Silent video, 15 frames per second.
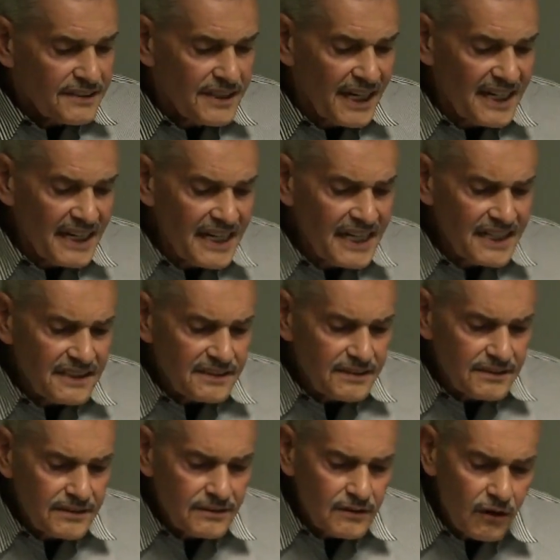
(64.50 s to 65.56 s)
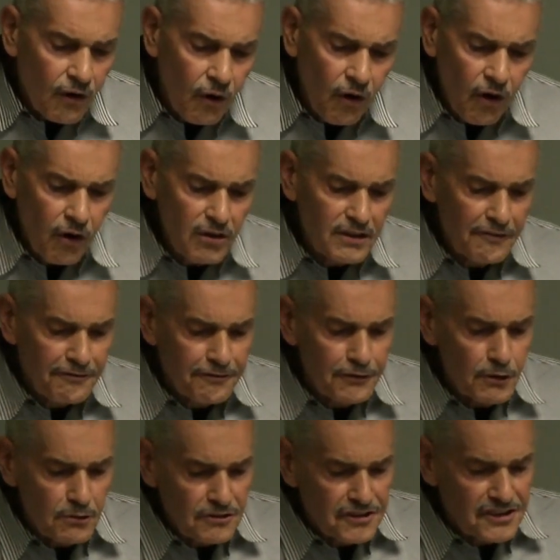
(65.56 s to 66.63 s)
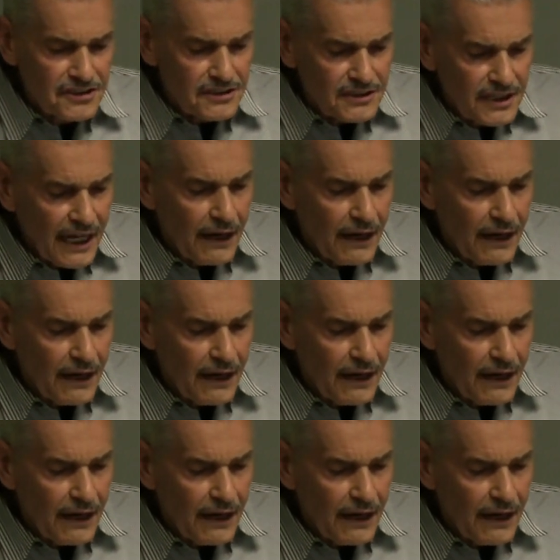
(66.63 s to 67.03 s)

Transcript: Then eat all the fruits